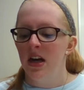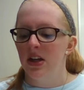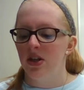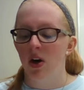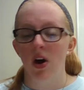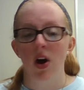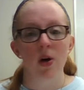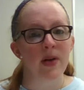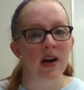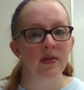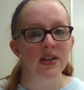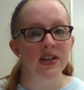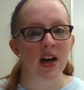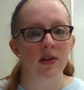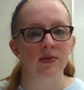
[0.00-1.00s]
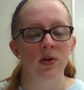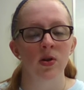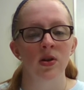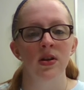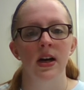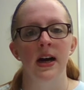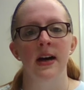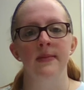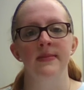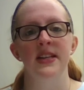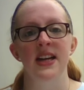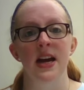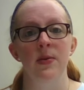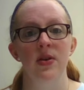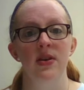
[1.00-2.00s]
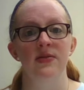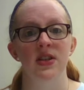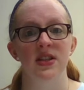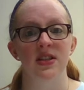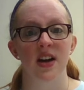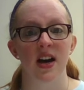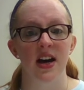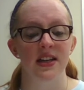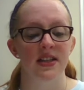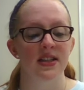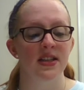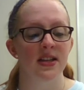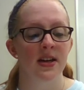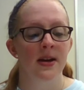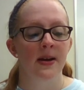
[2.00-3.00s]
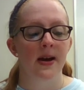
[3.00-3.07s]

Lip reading: So I hope that was helpful. Today we've discussed